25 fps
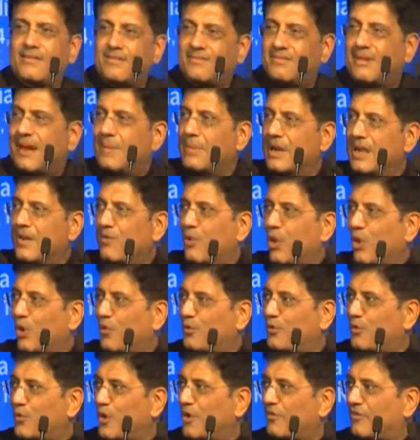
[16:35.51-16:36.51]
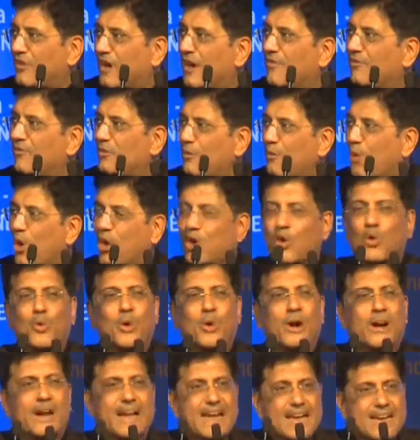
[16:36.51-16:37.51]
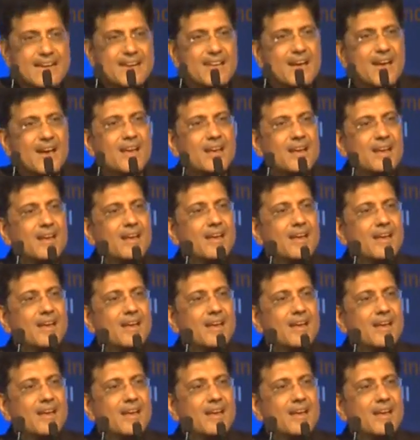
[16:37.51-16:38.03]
I believe all of you have come from all over India.